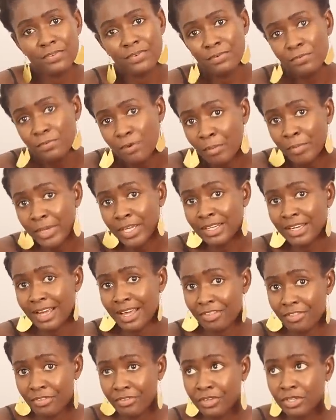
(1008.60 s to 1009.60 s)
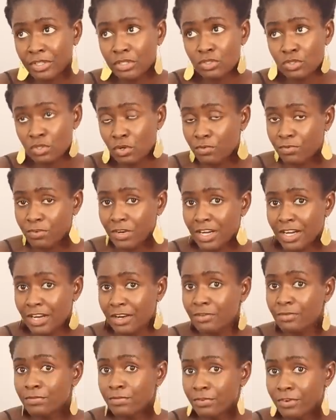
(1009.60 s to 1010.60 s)
for me, nothing so far
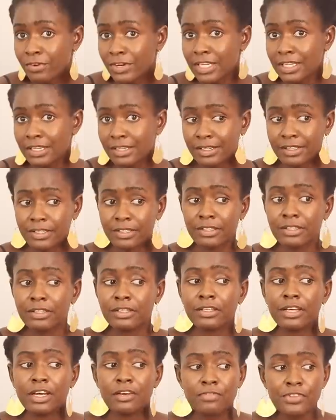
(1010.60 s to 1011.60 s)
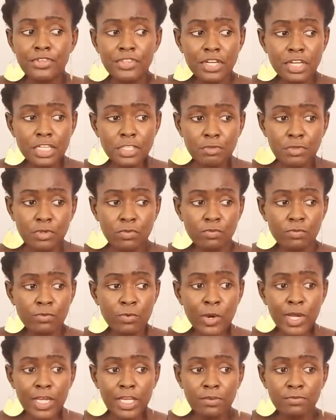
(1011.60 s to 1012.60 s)
I'm very lucky. Everything has been
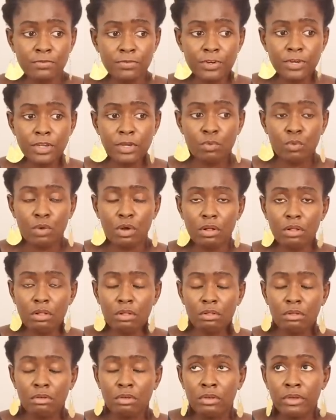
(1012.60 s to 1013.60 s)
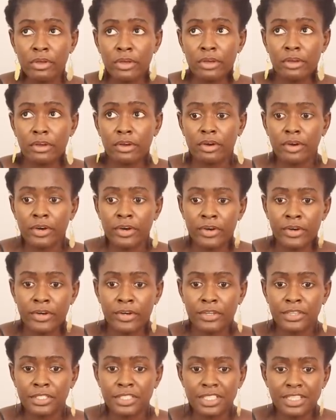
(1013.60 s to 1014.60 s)
working very well,
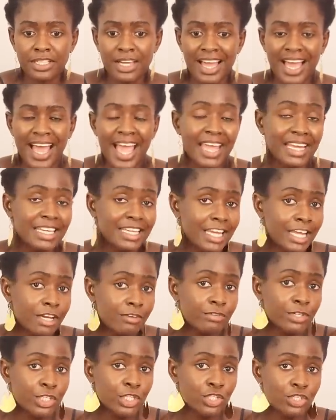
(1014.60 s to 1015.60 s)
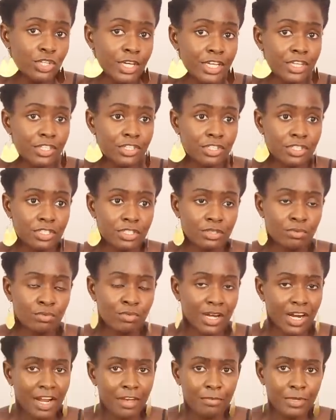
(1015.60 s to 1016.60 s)
and I never changed
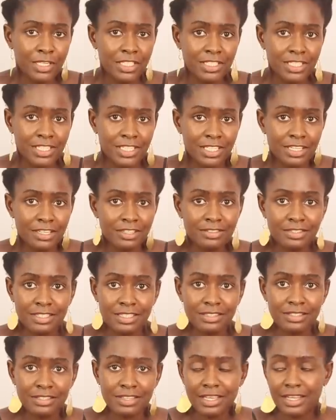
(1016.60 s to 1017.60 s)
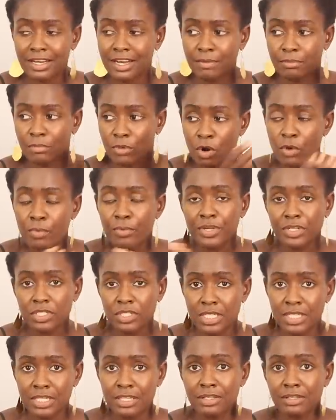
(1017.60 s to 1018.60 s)
what I've been taking since then. I'm always
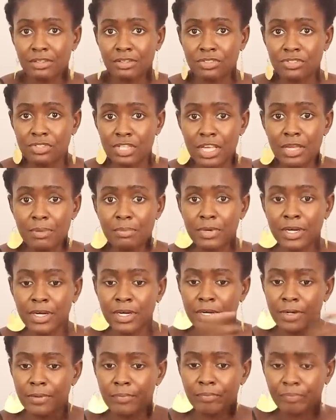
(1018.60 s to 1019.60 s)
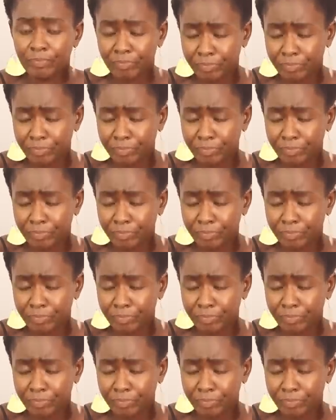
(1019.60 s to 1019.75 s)
taking the same uh,